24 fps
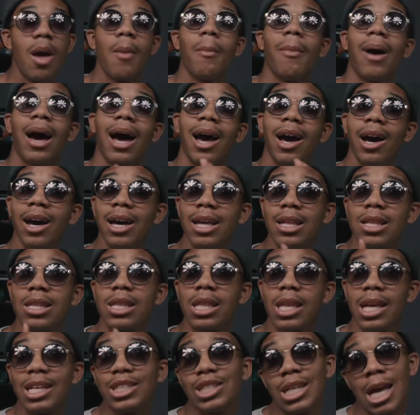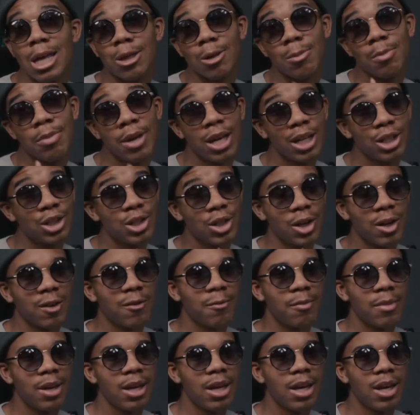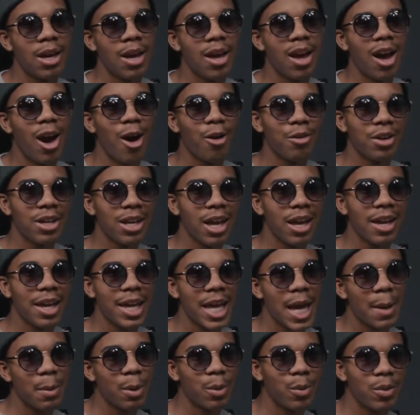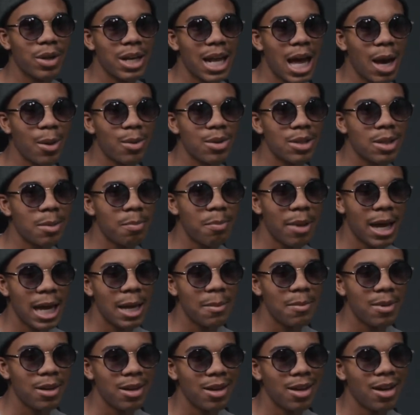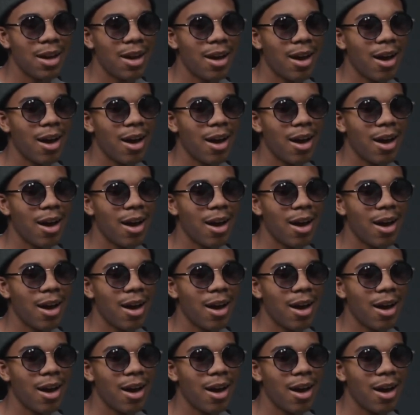My aunt says she has a picture of me holding a camera when I was a baby,